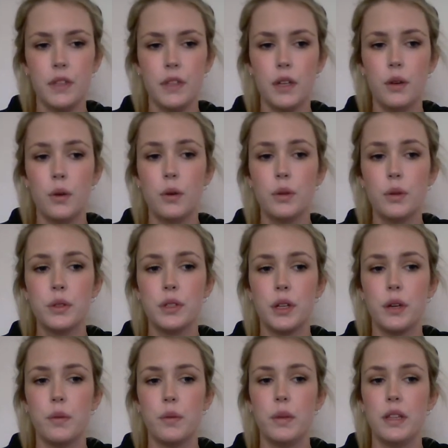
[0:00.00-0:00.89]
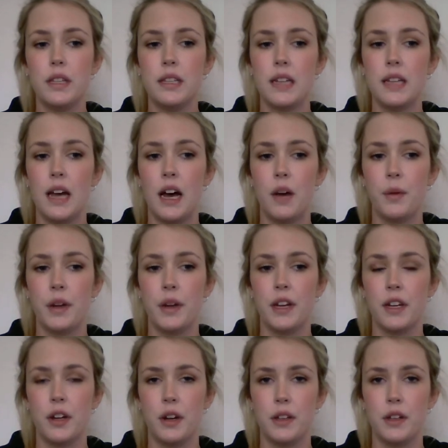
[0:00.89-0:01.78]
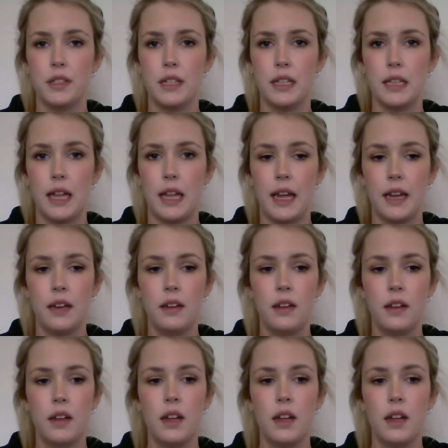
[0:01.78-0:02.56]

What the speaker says: Also, within the artwork in Hosier Lane,